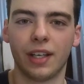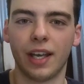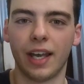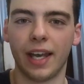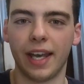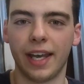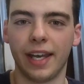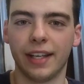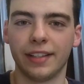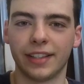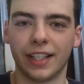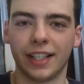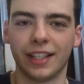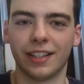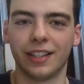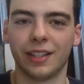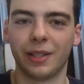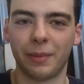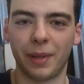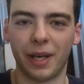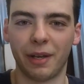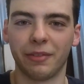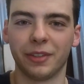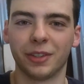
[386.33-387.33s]
and ended
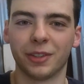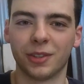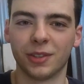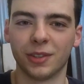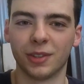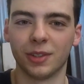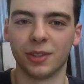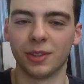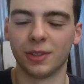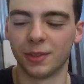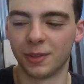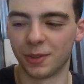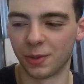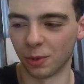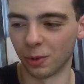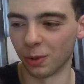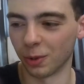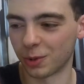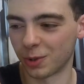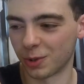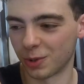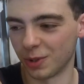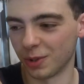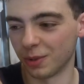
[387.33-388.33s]
up having to
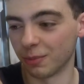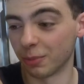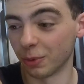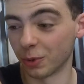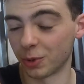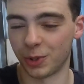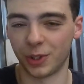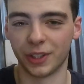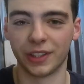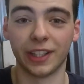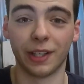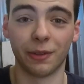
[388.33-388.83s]
torch the bushing